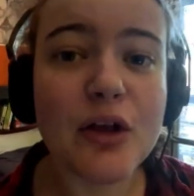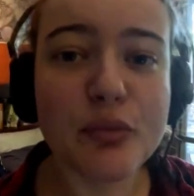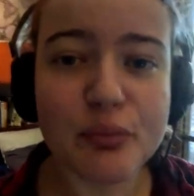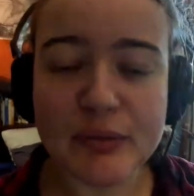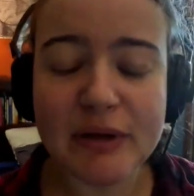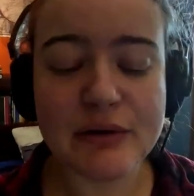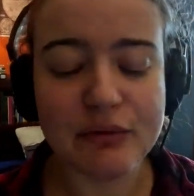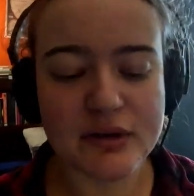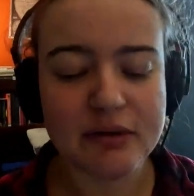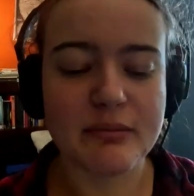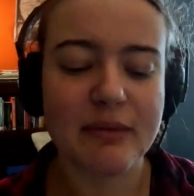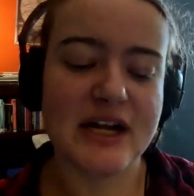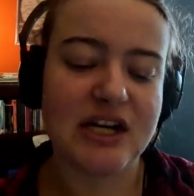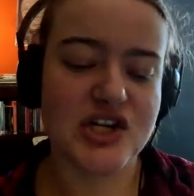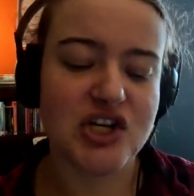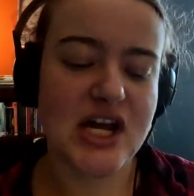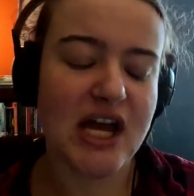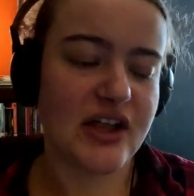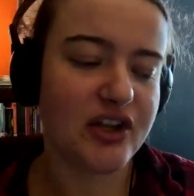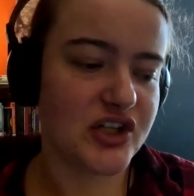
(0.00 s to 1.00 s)
help me with my
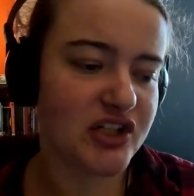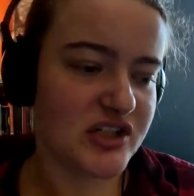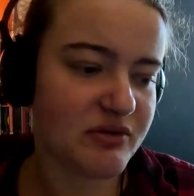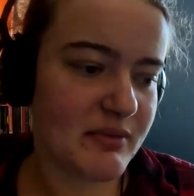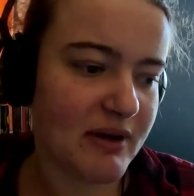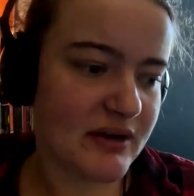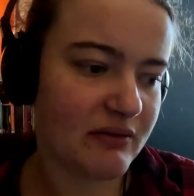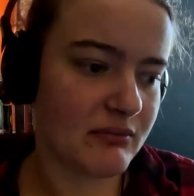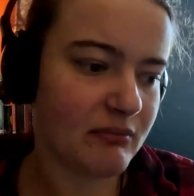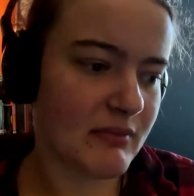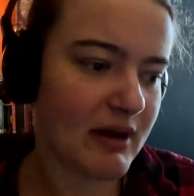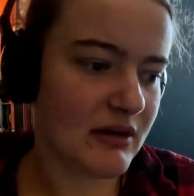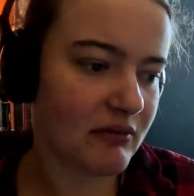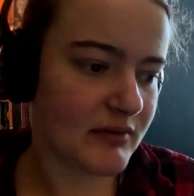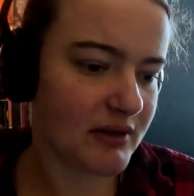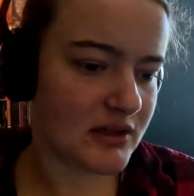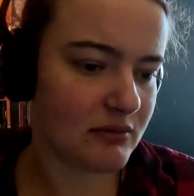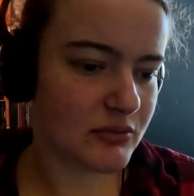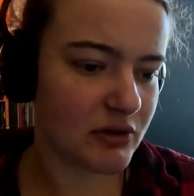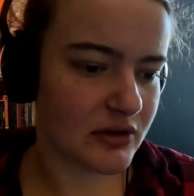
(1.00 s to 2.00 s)
challenge, my
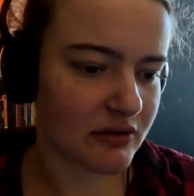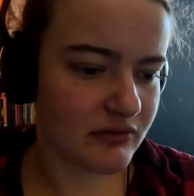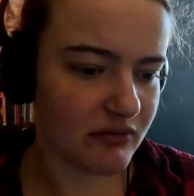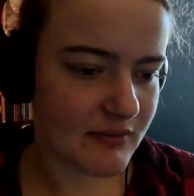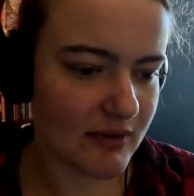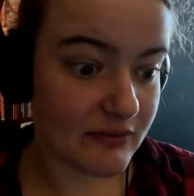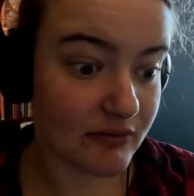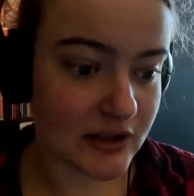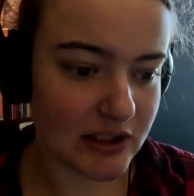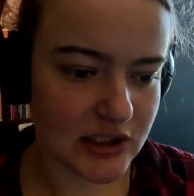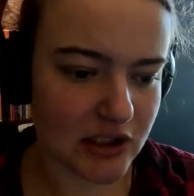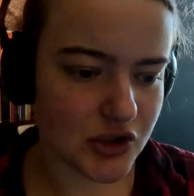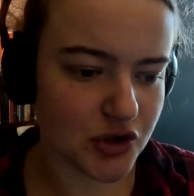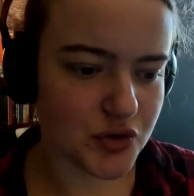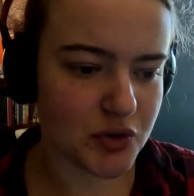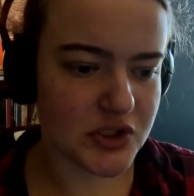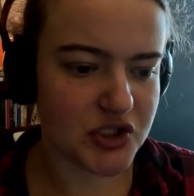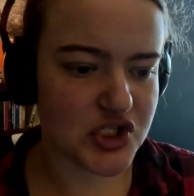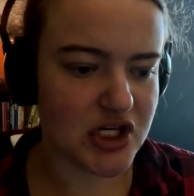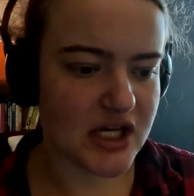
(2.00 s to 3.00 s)
read a book from every
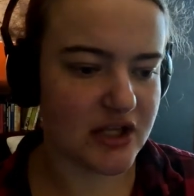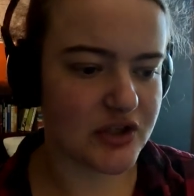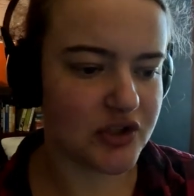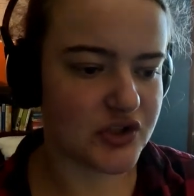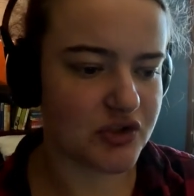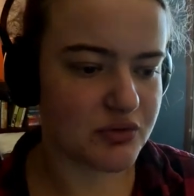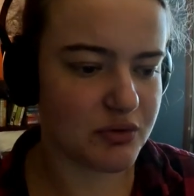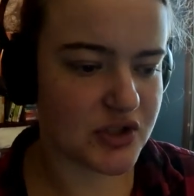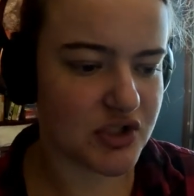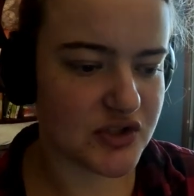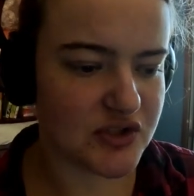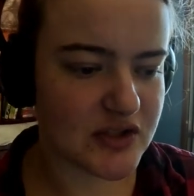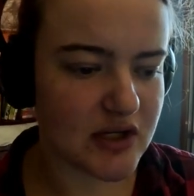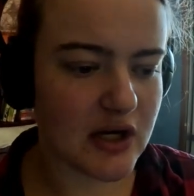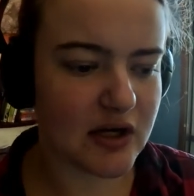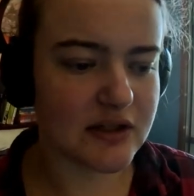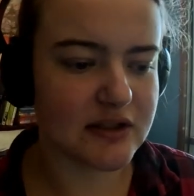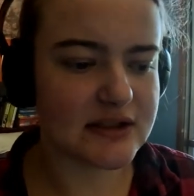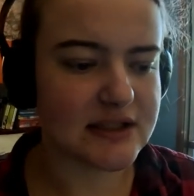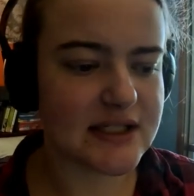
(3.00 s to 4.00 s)
country challenge, which is
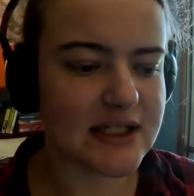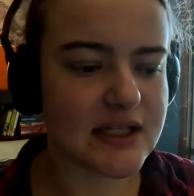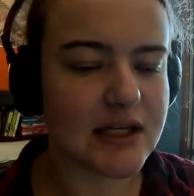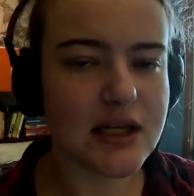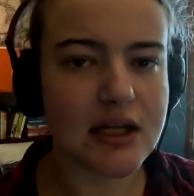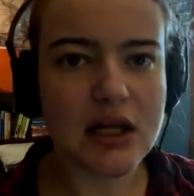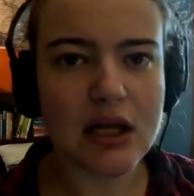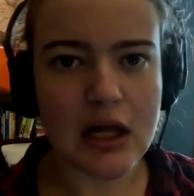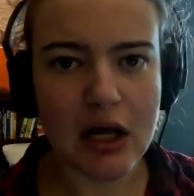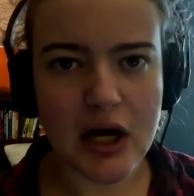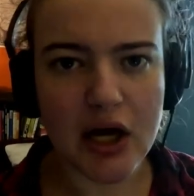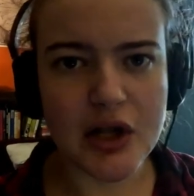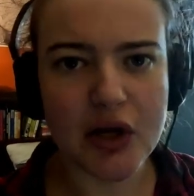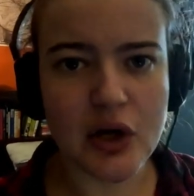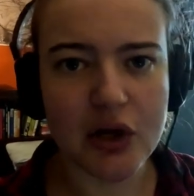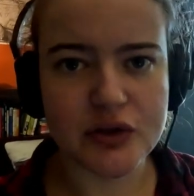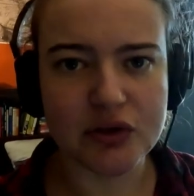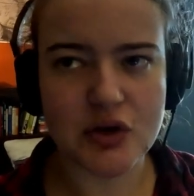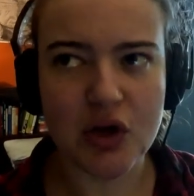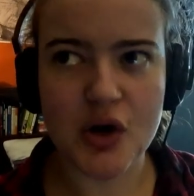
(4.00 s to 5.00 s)
currently an
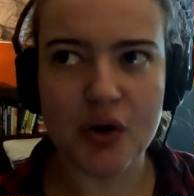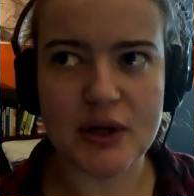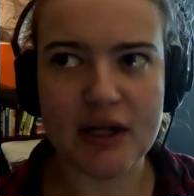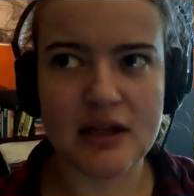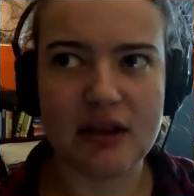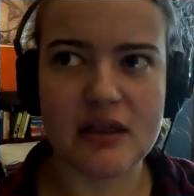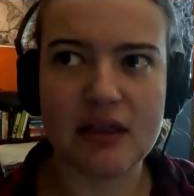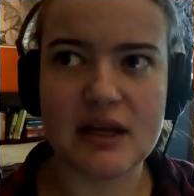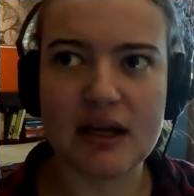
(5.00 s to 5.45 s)
ongoing